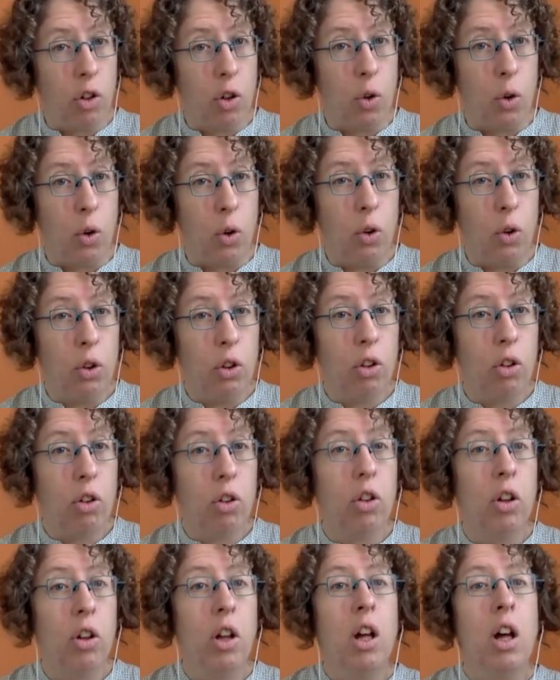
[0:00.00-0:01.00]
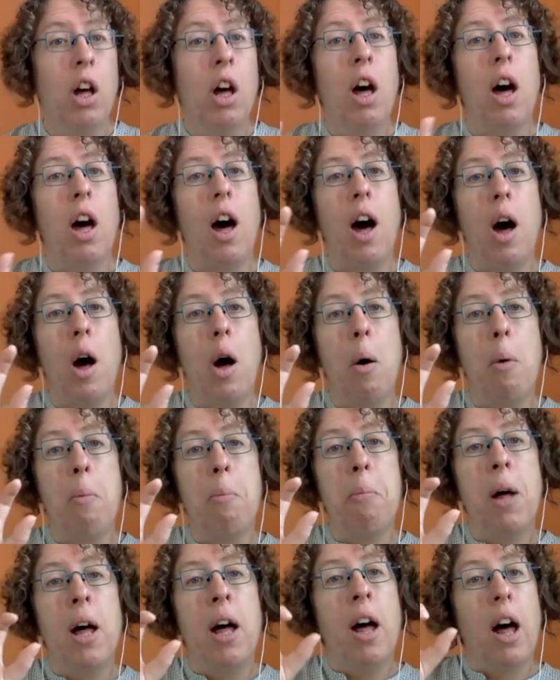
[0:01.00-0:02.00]
courts.
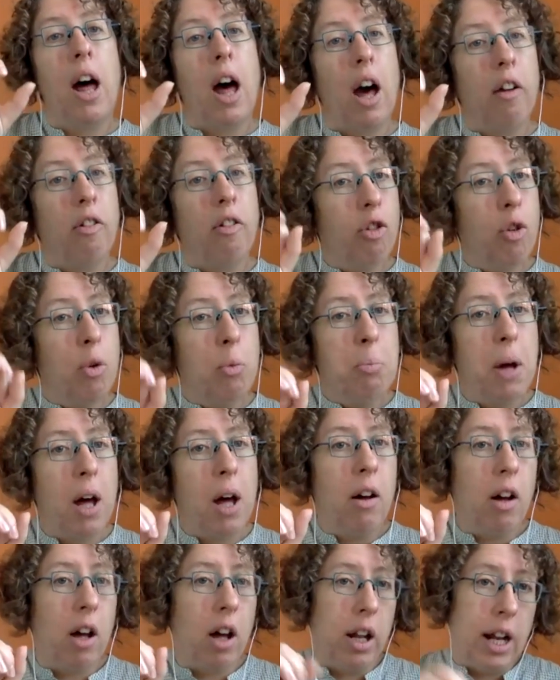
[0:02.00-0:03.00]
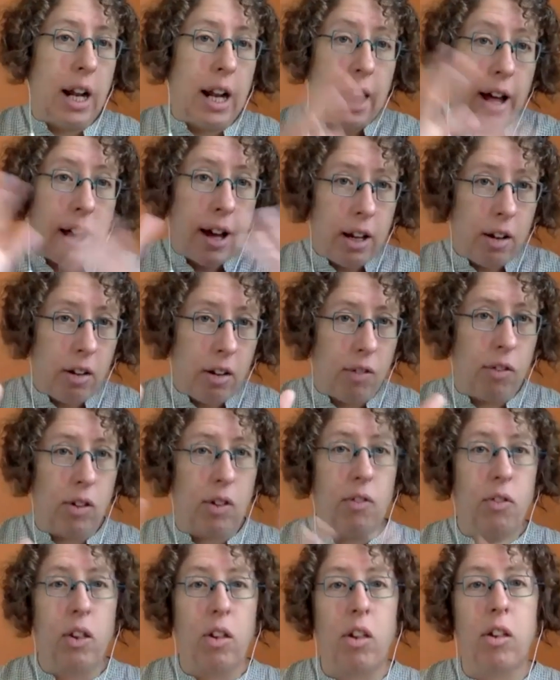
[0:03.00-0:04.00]
An alliance of
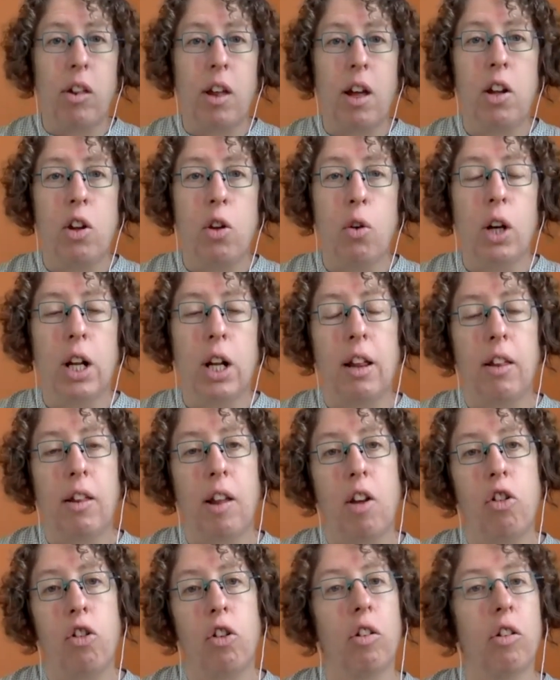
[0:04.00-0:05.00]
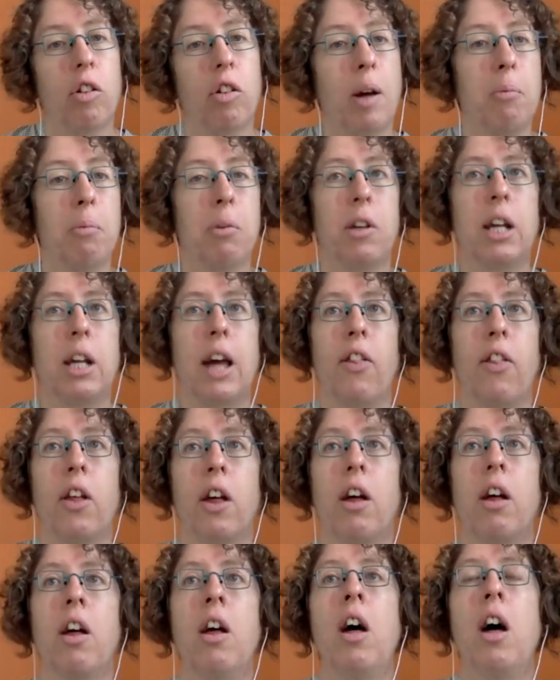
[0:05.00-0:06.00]
civil society organizations comes
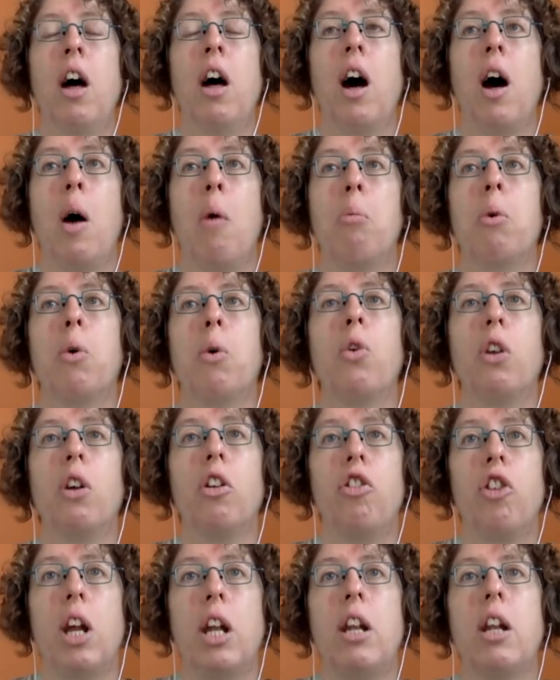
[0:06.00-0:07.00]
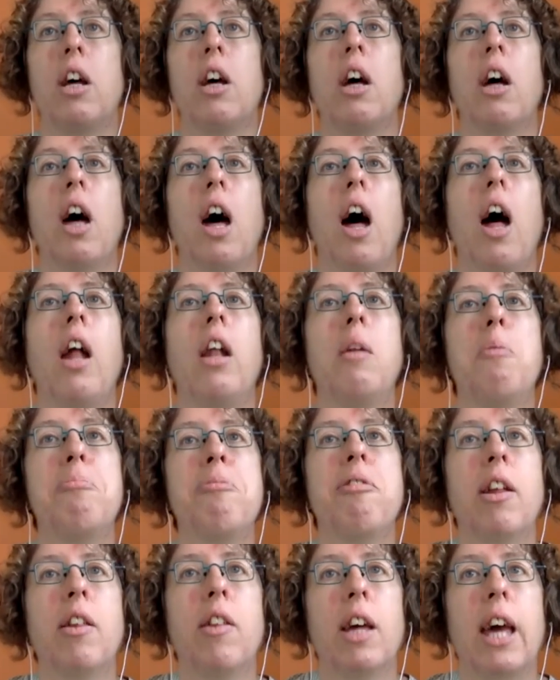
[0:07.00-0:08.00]
together called Agenda and
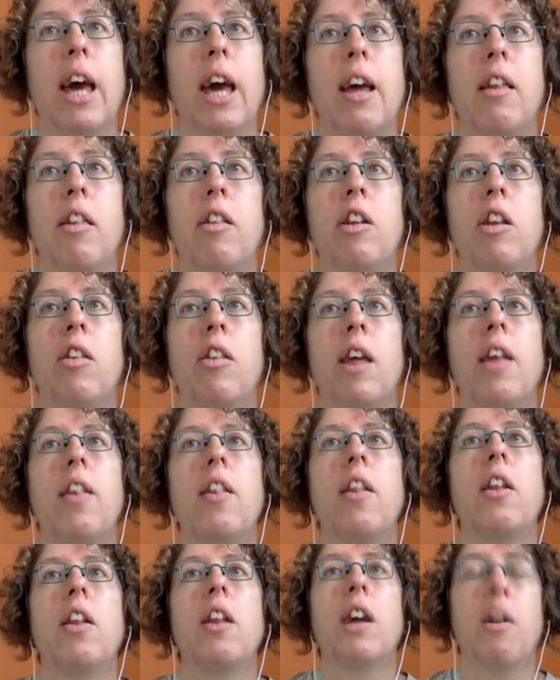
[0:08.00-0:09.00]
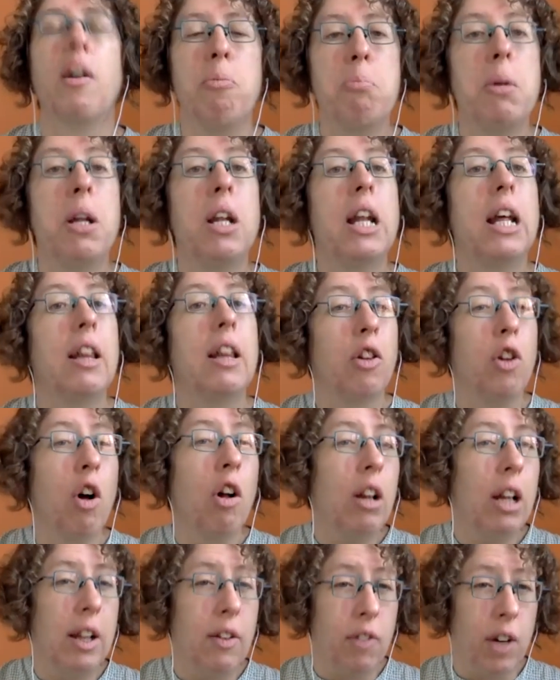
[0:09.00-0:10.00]
brings a case to say that the government is
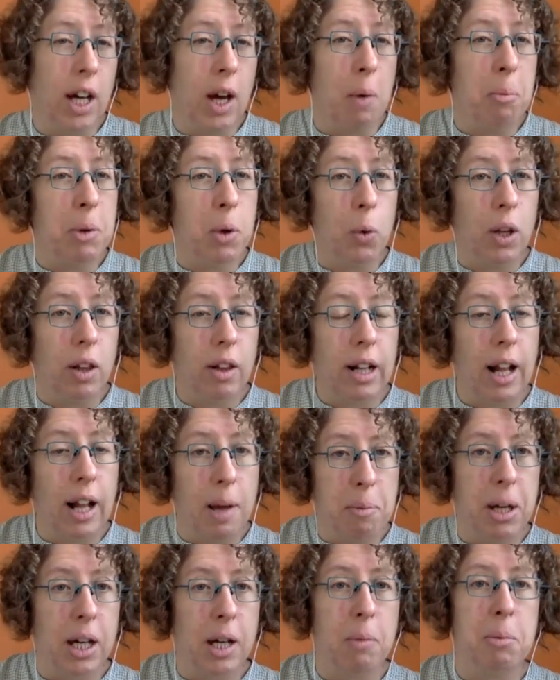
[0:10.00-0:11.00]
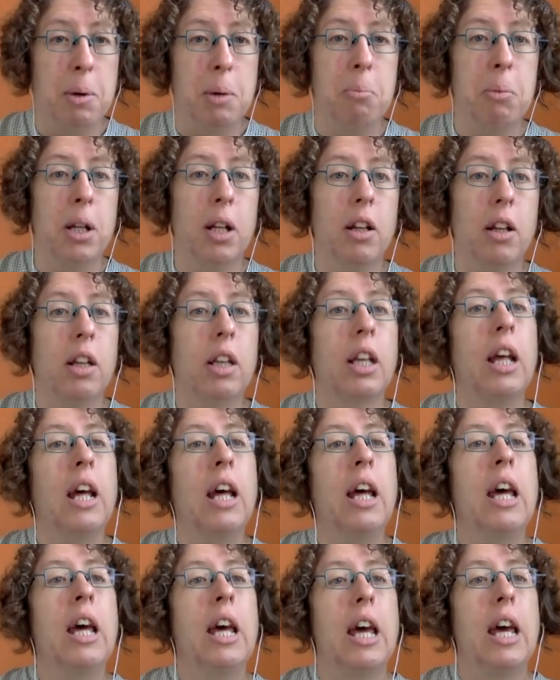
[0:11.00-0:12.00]
not living up to its climate commitments.
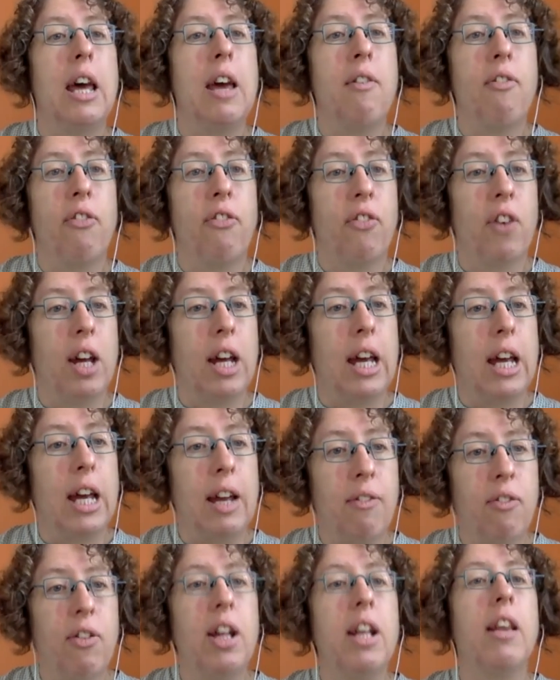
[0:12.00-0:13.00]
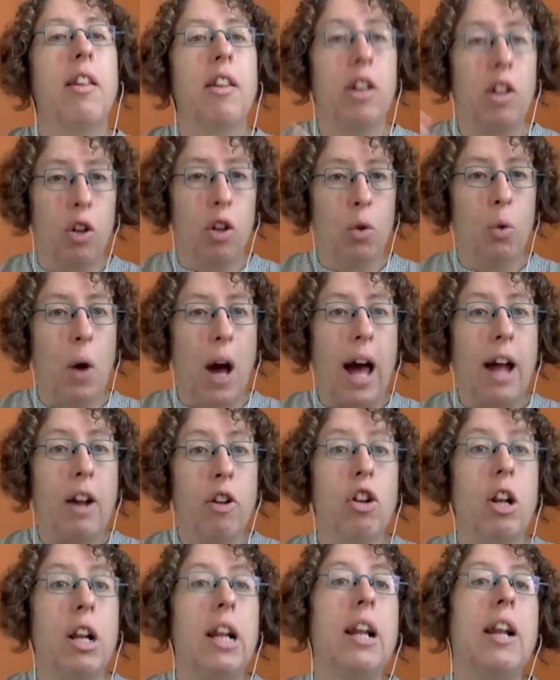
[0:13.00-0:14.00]
If it's to
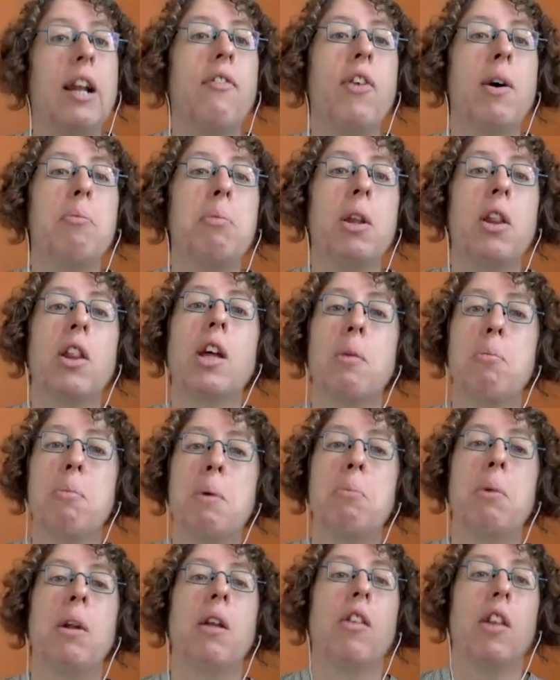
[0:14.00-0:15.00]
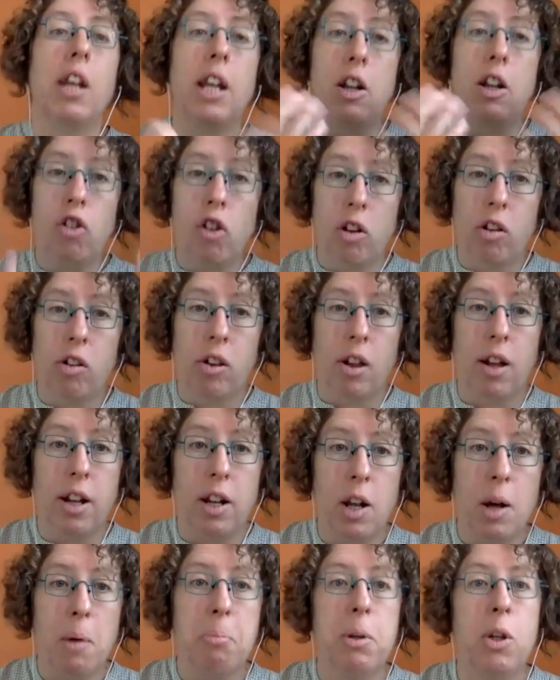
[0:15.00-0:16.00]
actually live up to the commitments that it just signed
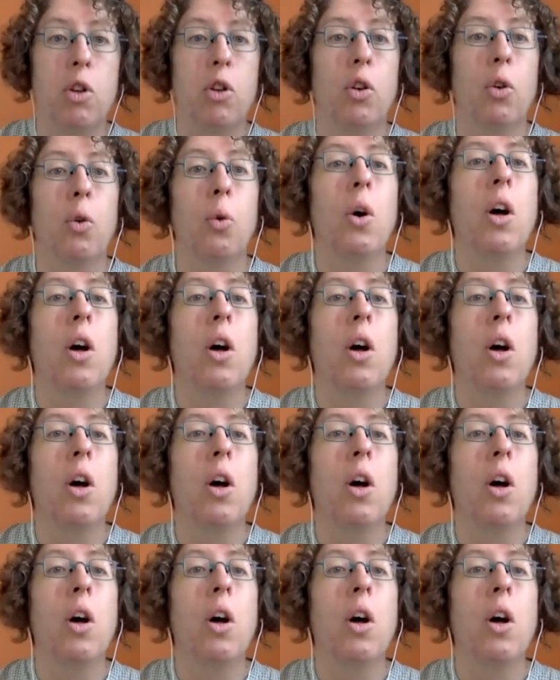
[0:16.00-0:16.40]
up to,